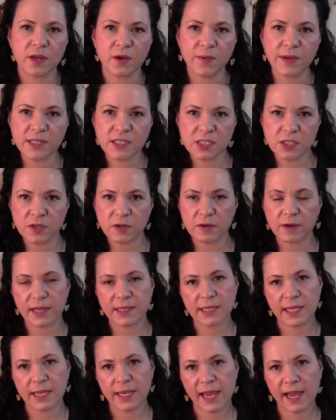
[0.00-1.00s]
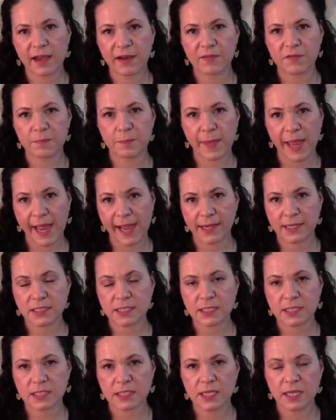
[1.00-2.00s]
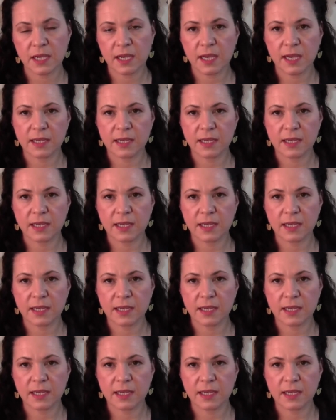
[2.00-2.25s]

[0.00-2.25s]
go into, and they have masks.